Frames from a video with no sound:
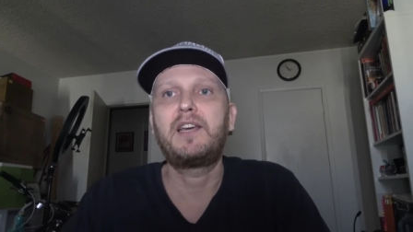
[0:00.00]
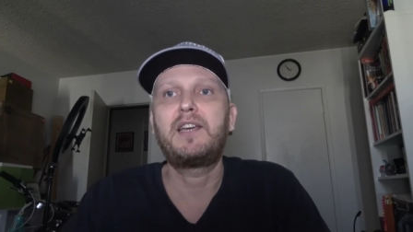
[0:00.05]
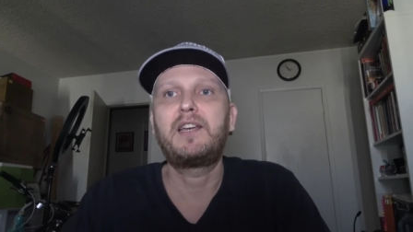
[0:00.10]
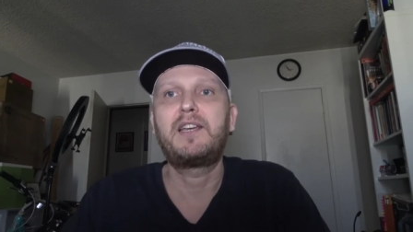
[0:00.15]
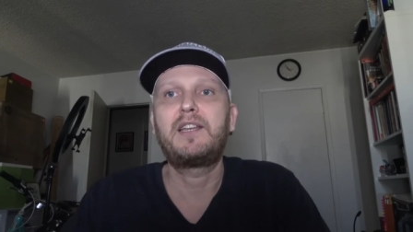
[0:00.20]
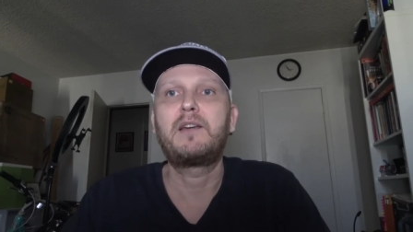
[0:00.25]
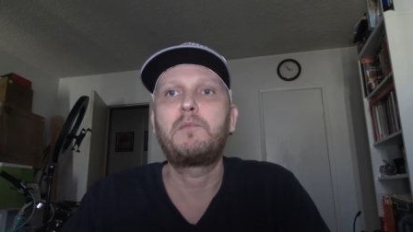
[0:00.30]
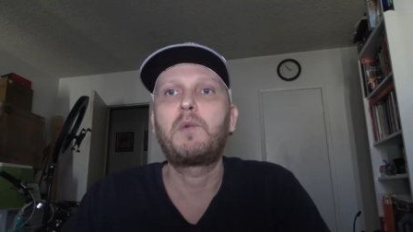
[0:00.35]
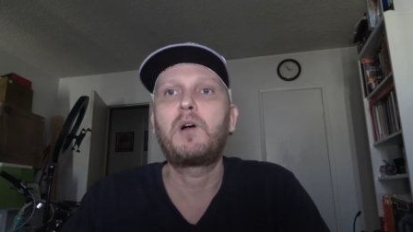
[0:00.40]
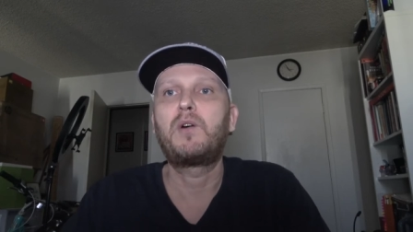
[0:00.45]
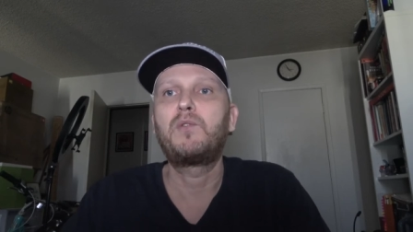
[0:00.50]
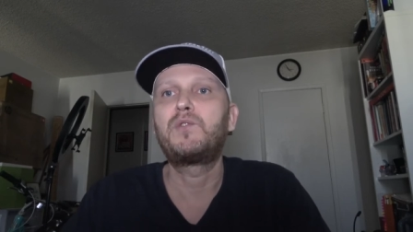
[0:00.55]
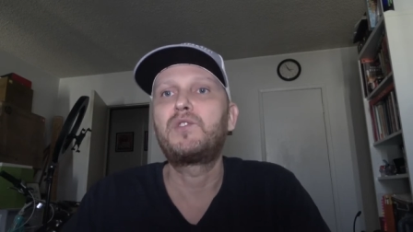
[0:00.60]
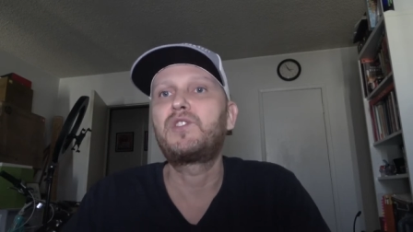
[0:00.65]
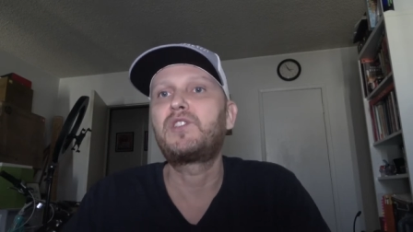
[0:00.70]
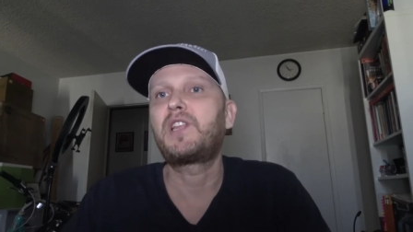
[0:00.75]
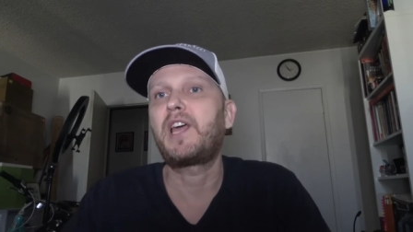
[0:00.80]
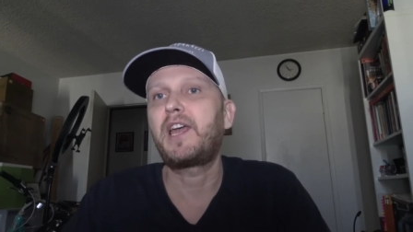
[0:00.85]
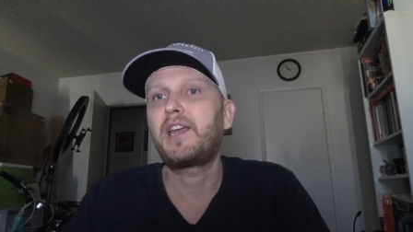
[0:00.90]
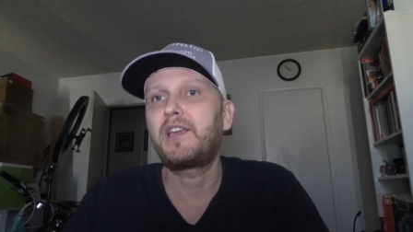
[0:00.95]
and about
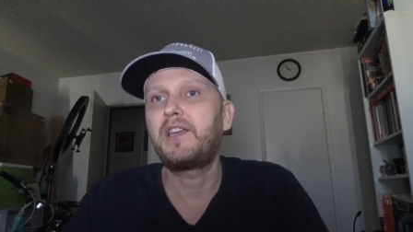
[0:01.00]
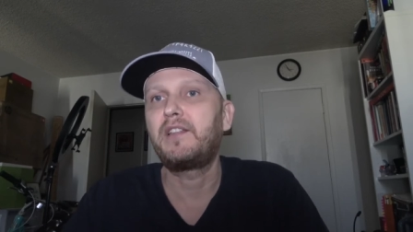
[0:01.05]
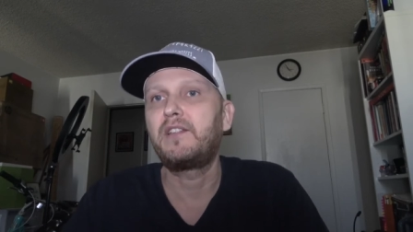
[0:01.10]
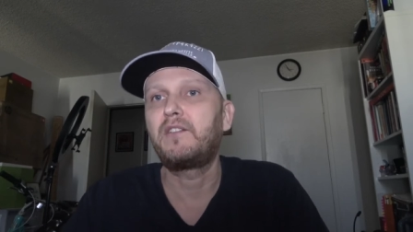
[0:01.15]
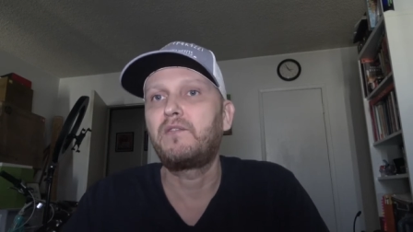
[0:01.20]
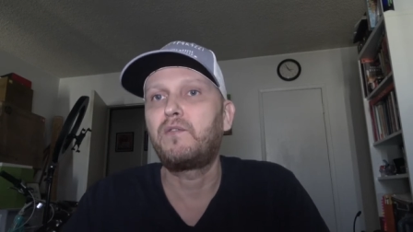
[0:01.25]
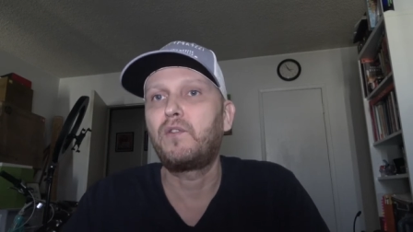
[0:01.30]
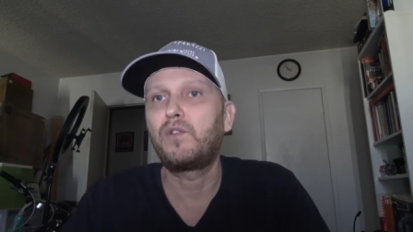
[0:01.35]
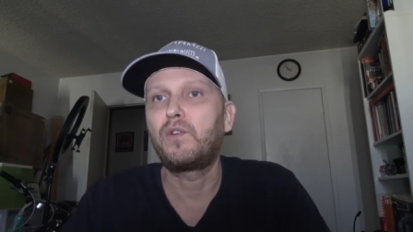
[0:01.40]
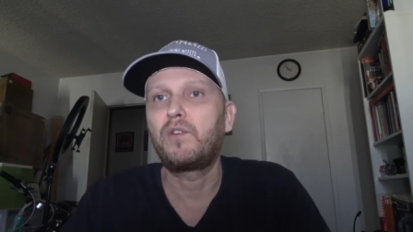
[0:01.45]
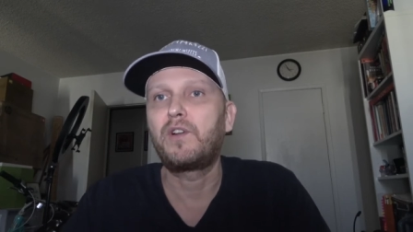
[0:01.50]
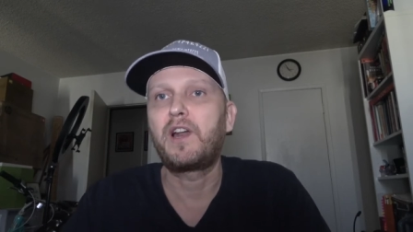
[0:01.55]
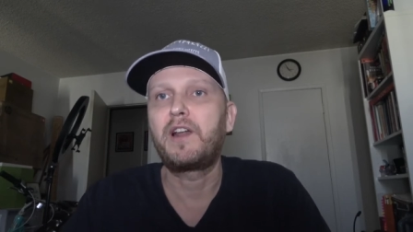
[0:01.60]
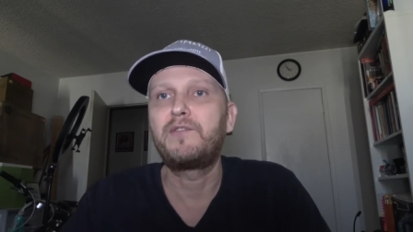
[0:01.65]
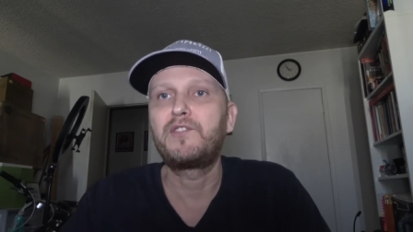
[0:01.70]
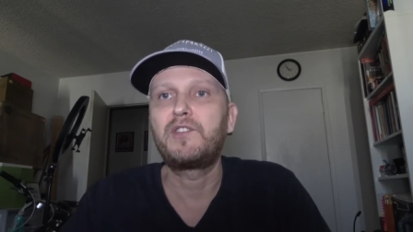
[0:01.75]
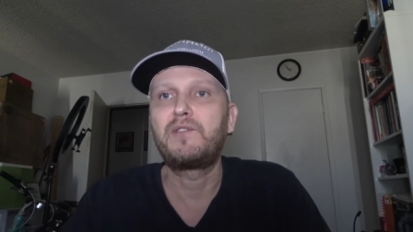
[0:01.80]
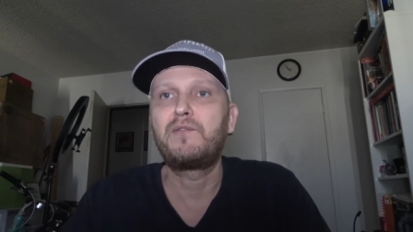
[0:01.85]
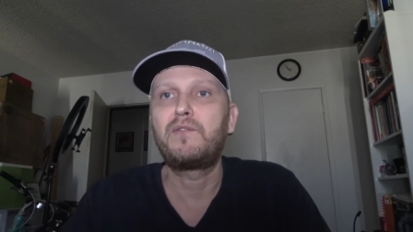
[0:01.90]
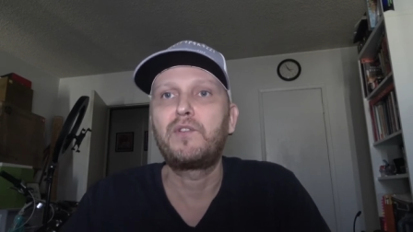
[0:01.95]
stacking the photo
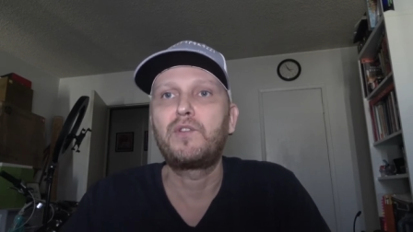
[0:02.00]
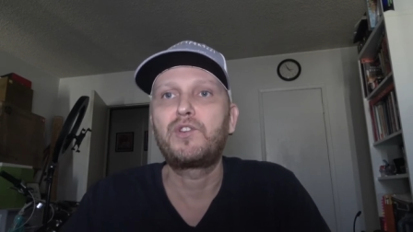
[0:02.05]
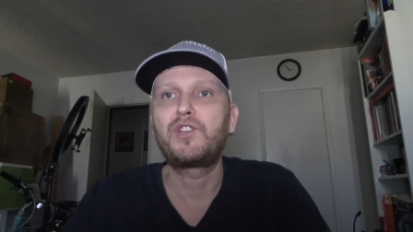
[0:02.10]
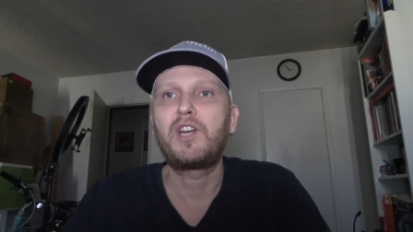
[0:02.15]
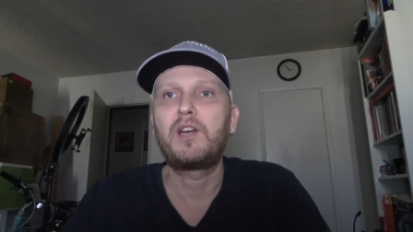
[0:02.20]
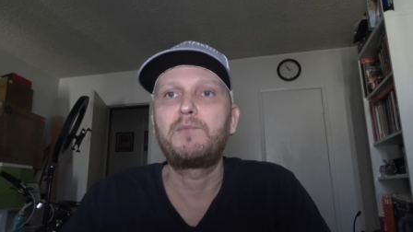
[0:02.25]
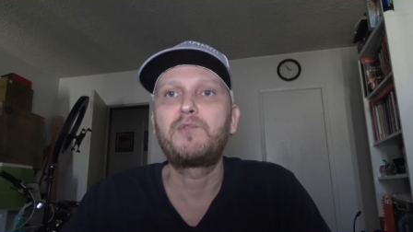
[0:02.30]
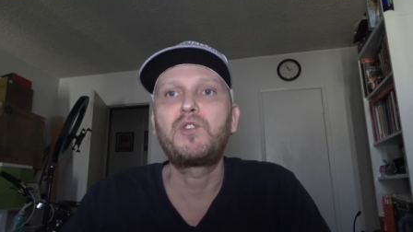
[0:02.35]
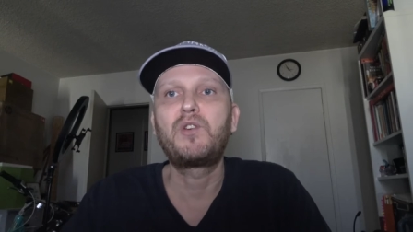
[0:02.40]
photographs in Photoshop.